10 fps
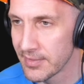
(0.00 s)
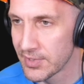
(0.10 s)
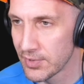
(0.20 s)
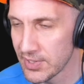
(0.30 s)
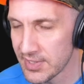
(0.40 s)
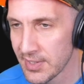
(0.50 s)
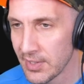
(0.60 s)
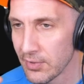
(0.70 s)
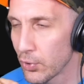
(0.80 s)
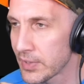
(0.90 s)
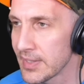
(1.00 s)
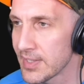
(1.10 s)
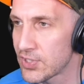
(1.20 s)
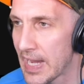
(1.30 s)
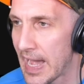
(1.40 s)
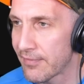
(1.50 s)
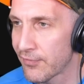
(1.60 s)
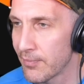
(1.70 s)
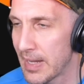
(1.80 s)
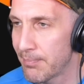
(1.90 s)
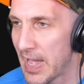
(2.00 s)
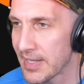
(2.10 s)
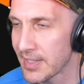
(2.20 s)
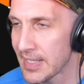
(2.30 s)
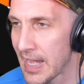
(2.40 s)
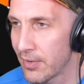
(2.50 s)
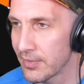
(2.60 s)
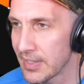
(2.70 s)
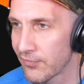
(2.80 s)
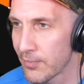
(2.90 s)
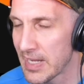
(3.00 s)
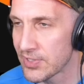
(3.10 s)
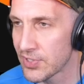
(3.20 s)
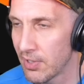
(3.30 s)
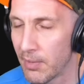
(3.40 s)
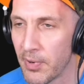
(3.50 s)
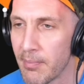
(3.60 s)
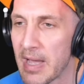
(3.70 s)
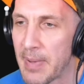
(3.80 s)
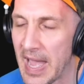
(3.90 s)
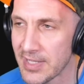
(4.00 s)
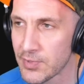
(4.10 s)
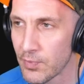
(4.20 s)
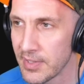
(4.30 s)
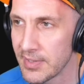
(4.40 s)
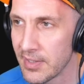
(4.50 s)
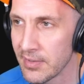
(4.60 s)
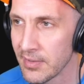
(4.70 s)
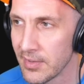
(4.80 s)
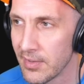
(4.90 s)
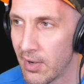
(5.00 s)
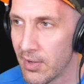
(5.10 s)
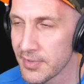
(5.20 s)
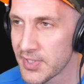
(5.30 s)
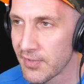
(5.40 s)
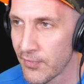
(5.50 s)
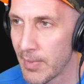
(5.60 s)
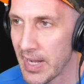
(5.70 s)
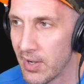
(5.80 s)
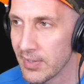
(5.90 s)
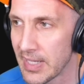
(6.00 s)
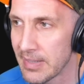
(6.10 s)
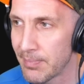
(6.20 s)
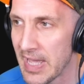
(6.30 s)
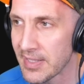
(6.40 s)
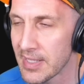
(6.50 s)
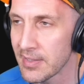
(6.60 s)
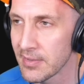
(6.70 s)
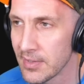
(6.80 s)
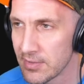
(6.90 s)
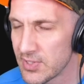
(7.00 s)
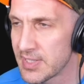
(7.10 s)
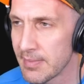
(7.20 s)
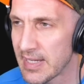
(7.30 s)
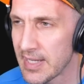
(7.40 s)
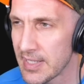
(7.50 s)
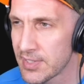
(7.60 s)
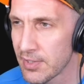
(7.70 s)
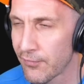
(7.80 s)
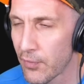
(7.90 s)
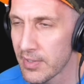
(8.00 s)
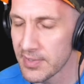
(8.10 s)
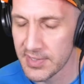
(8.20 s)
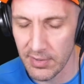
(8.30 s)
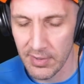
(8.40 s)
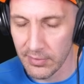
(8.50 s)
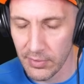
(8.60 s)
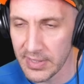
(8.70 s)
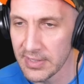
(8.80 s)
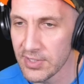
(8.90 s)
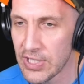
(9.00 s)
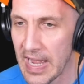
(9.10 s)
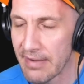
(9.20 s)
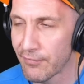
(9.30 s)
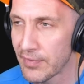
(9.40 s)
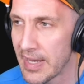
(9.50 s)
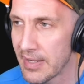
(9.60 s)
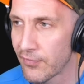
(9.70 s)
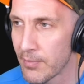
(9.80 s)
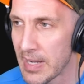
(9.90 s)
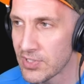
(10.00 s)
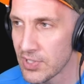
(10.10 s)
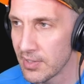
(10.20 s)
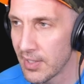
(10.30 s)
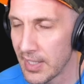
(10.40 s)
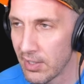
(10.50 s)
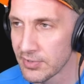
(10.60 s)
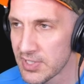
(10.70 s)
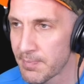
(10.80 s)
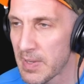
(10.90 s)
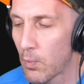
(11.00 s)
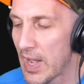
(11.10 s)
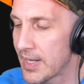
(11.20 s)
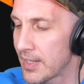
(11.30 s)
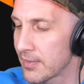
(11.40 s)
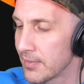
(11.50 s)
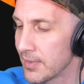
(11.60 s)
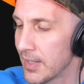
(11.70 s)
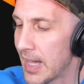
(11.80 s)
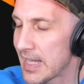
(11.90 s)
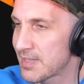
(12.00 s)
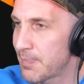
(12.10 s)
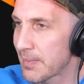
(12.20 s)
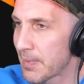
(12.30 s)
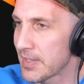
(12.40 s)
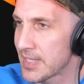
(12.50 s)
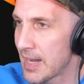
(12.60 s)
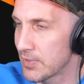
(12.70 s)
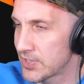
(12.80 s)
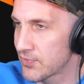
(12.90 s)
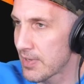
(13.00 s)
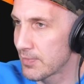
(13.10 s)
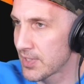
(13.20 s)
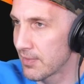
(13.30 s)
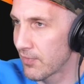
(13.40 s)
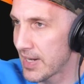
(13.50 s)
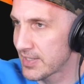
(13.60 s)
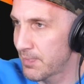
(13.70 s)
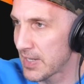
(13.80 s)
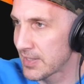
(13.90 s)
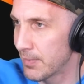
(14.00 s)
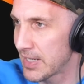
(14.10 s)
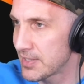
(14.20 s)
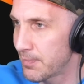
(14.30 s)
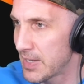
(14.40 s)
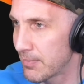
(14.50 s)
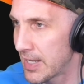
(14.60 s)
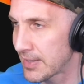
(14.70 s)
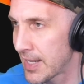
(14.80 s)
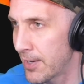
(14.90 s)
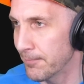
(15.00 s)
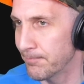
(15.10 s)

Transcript: So just look in the chat for my bank account information. I'll put my password in there also for my online banking just to make it easier for you. So look in the chat for that information and I'll just be waiting. I expect by the time this stream is over, I expect the money to be in my account.